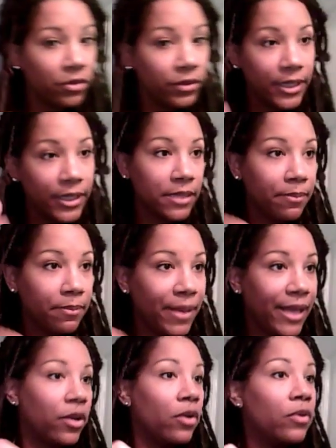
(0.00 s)
nice and
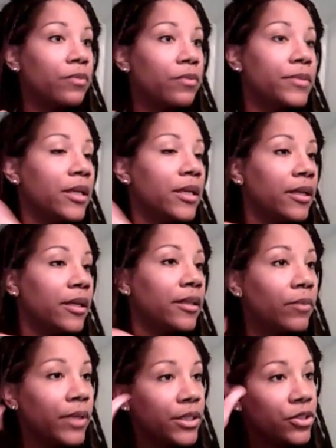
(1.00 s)
backcombed. Now
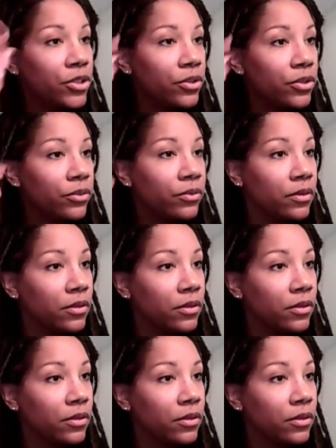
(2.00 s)
what I do